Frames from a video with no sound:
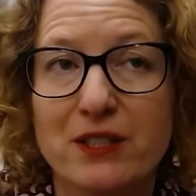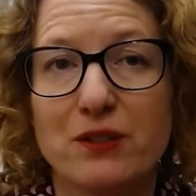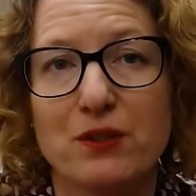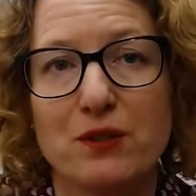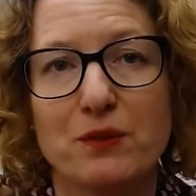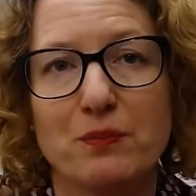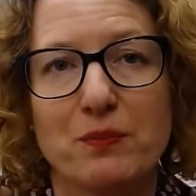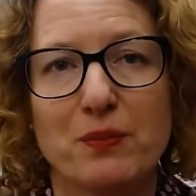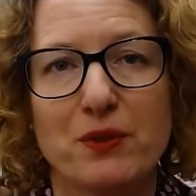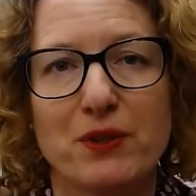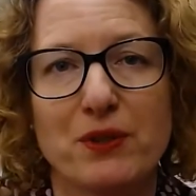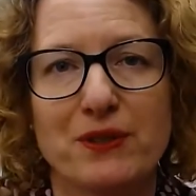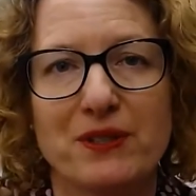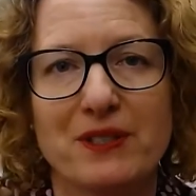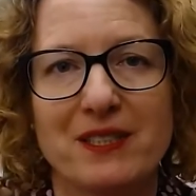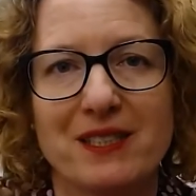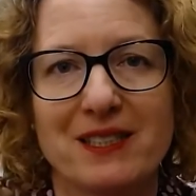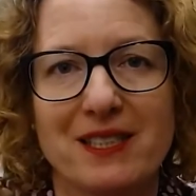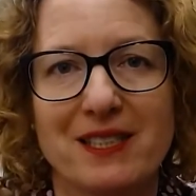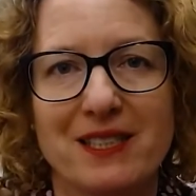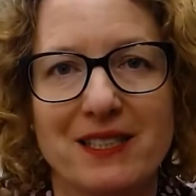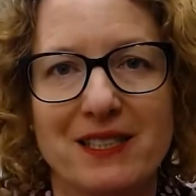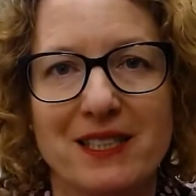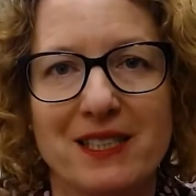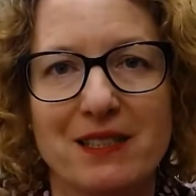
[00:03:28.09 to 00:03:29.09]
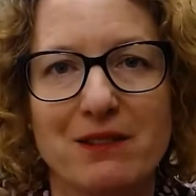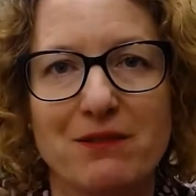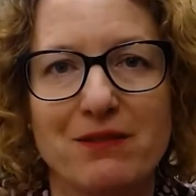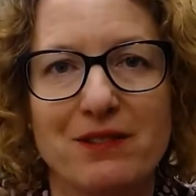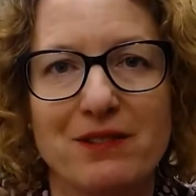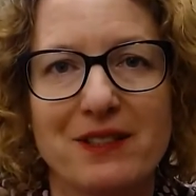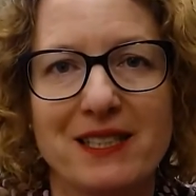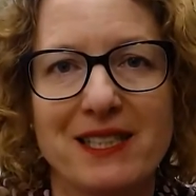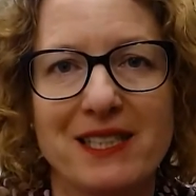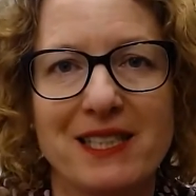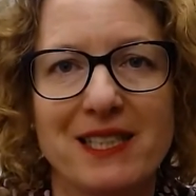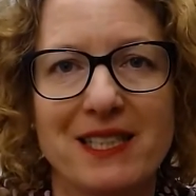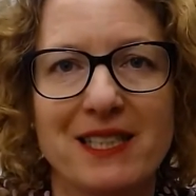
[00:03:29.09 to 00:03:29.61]
to a person that he
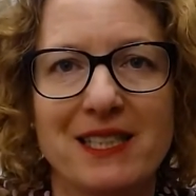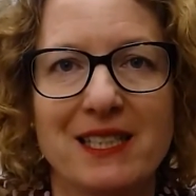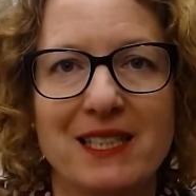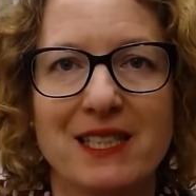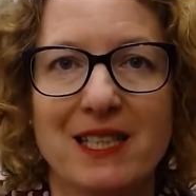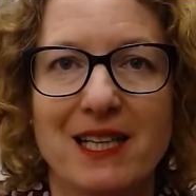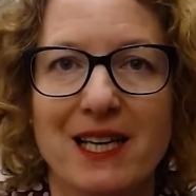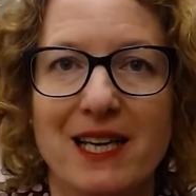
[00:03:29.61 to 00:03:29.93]
really